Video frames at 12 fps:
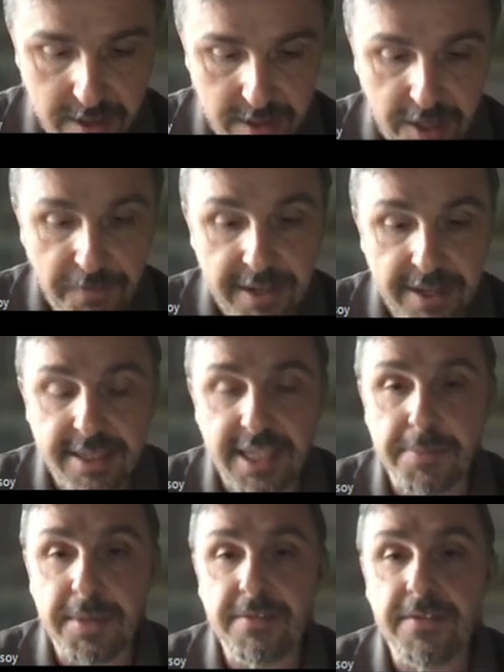
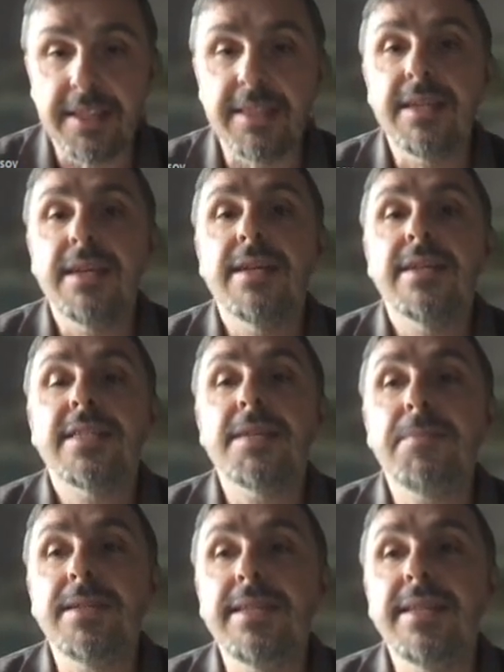differences between
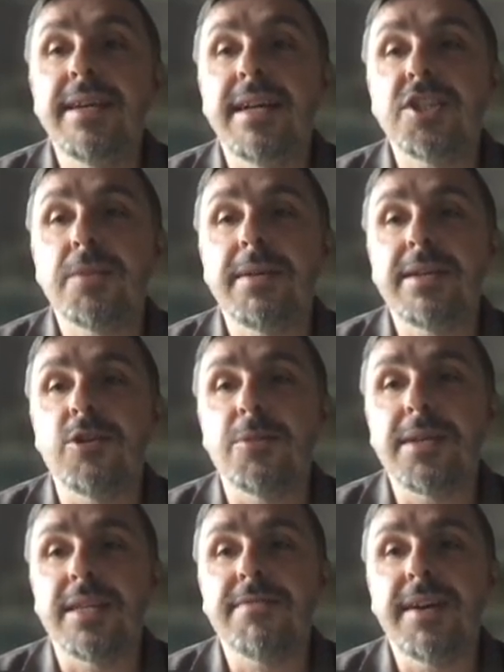simple linear algebraic
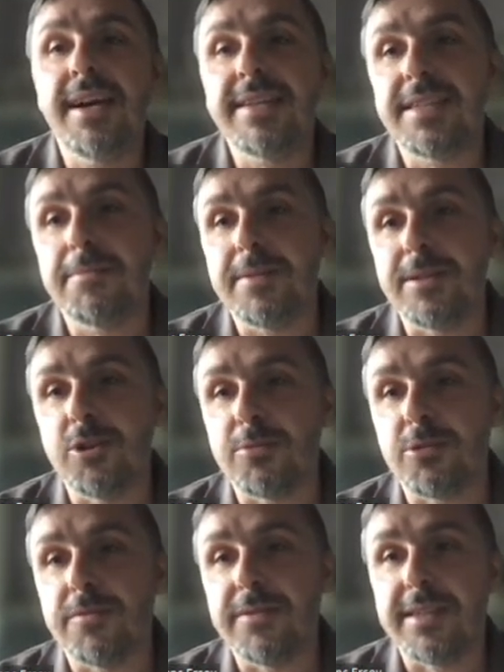groups and finite simple
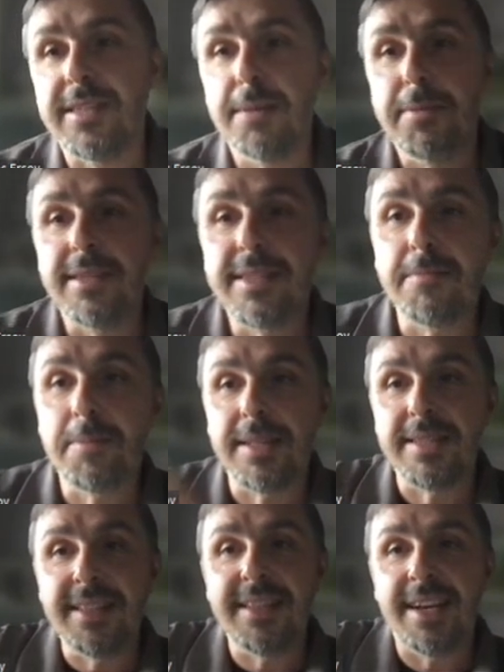groups of the type, in
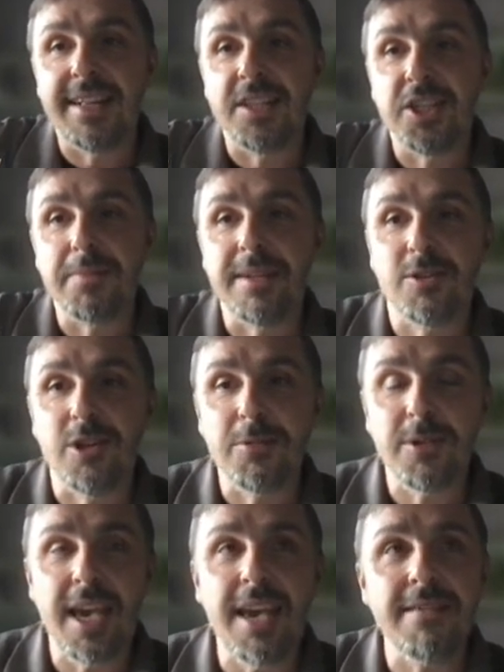simple linear algebraic
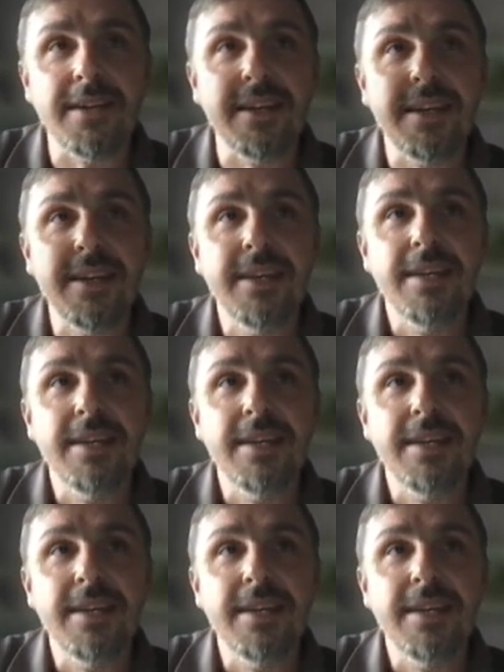groups, every